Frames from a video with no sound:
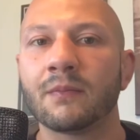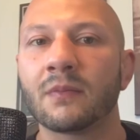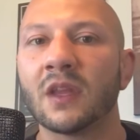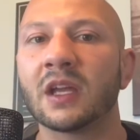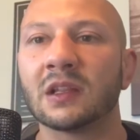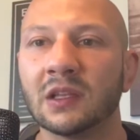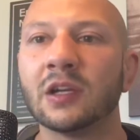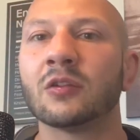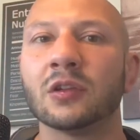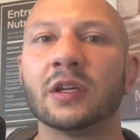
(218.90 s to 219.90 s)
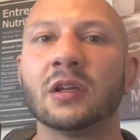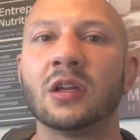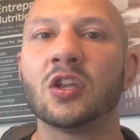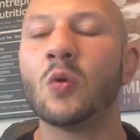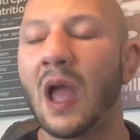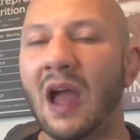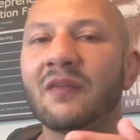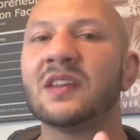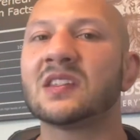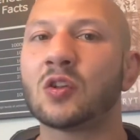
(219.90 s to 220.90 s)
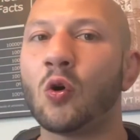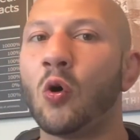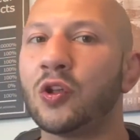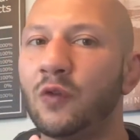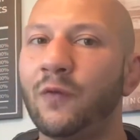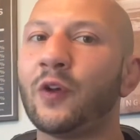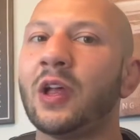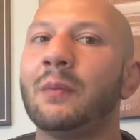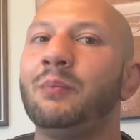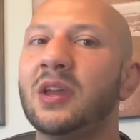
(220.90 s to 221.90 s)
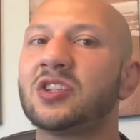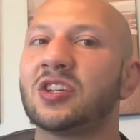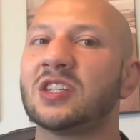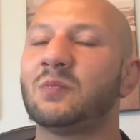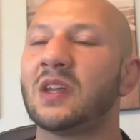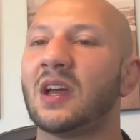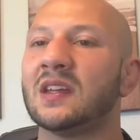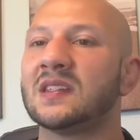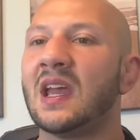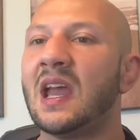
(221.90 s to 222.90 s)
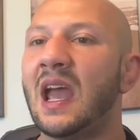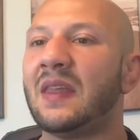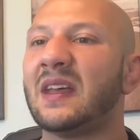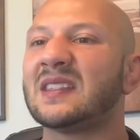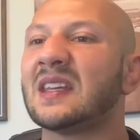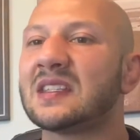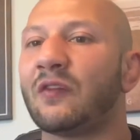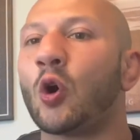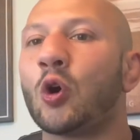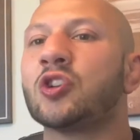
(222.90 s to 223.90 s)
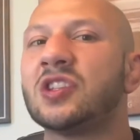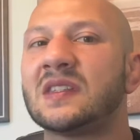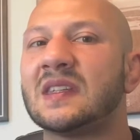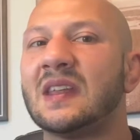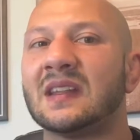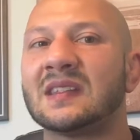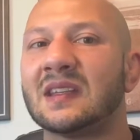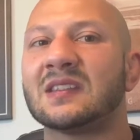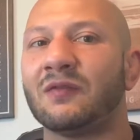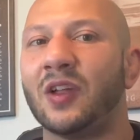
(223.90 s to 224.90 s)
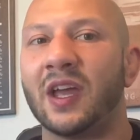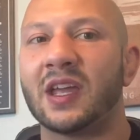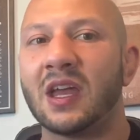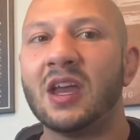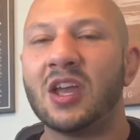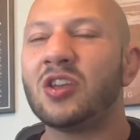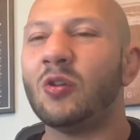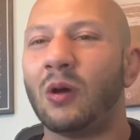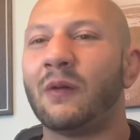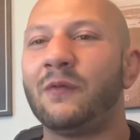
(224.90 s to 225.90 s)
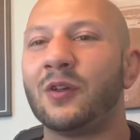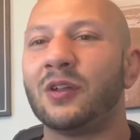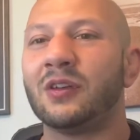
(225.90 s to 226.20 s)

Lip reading: Like literally, you have this goal, you feel ambitious because, and that sense of urgency, that sense of like, you know what I'm feeling.